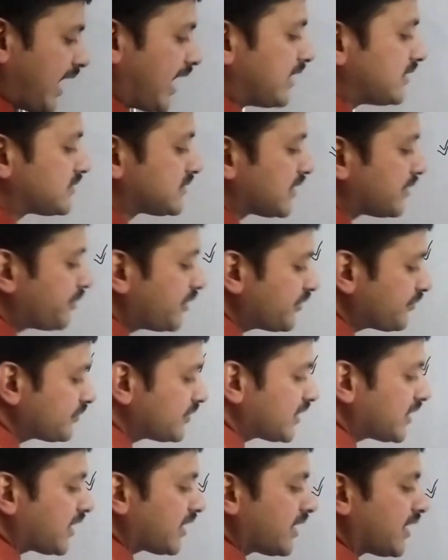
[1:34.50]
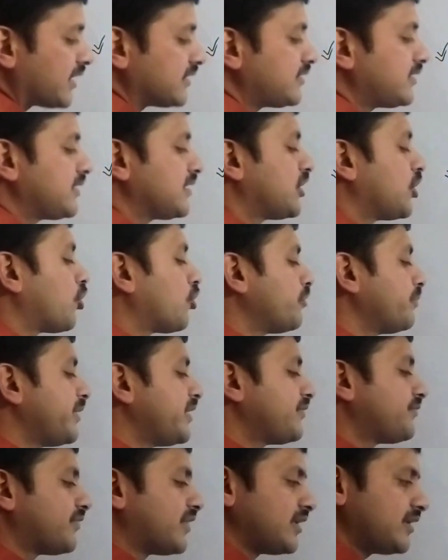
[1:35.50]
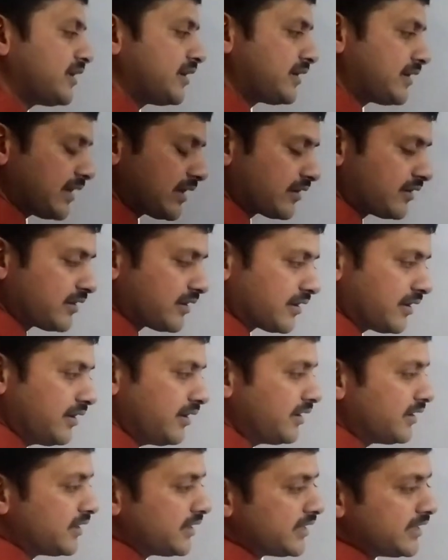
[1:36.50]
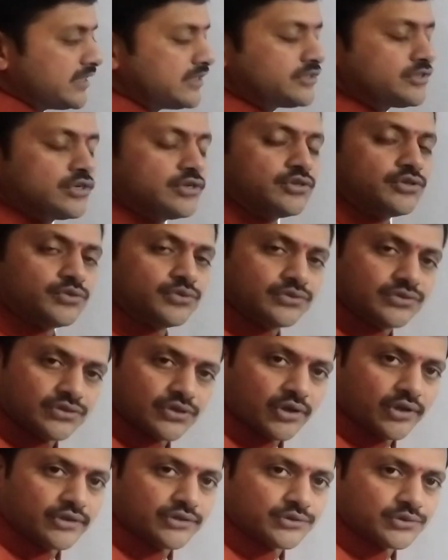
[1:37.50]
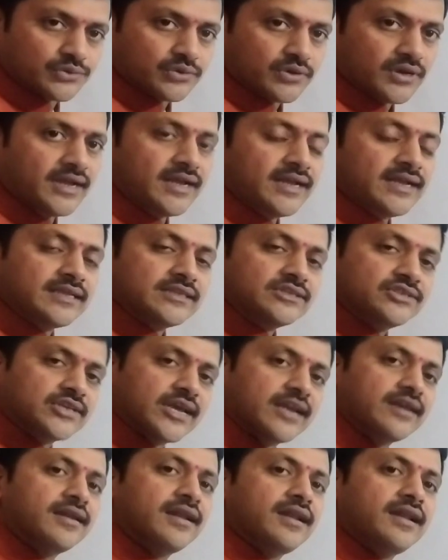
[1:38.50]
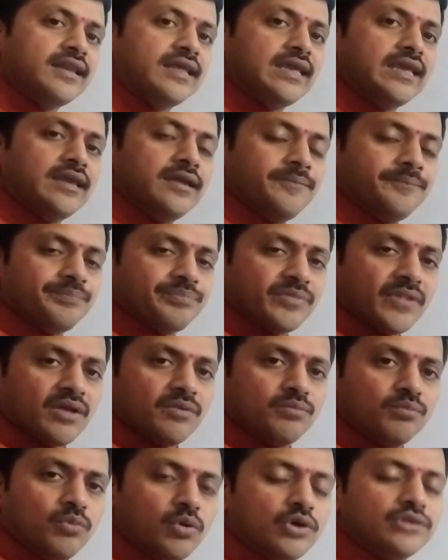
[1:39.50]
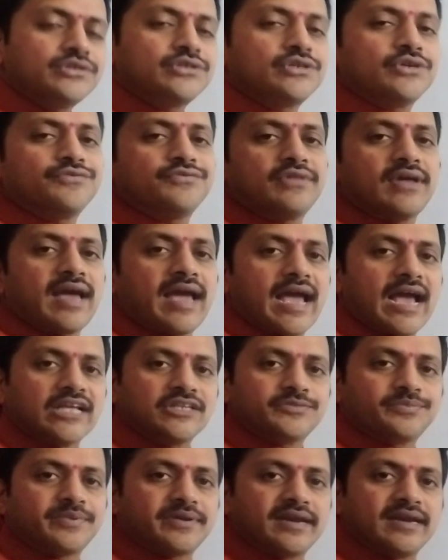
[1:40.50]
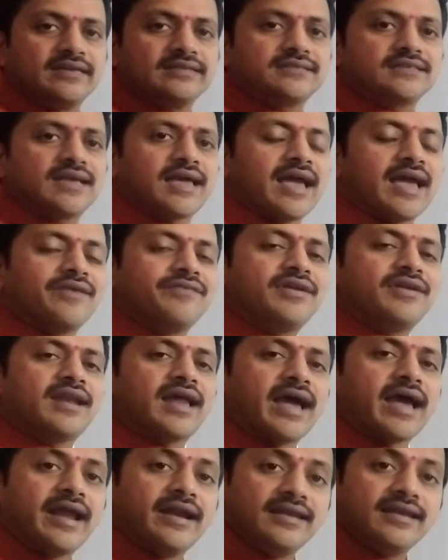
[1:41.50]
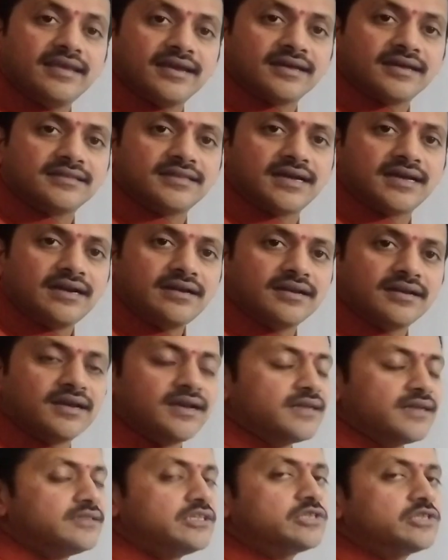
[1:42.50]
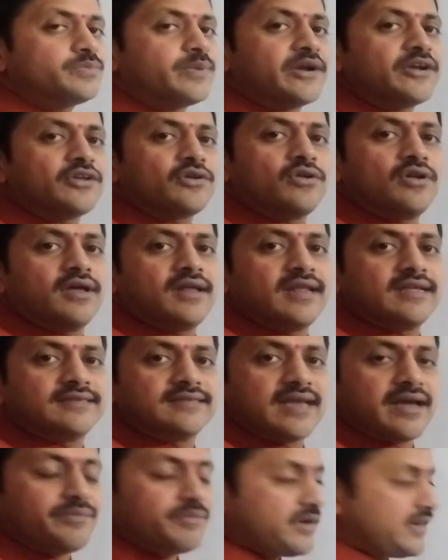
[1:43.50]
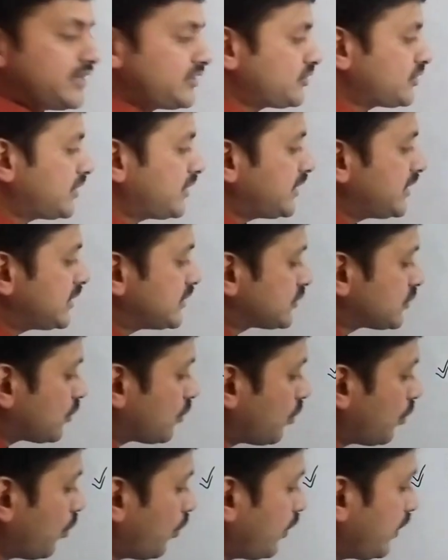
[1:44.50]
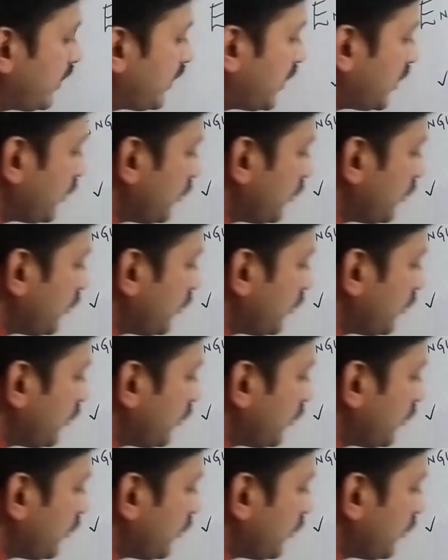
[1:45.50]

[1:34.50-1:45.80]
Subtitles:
and some of the other government funded technical institutes also. Generally, most of the aspirants have an idea that this particular examination is only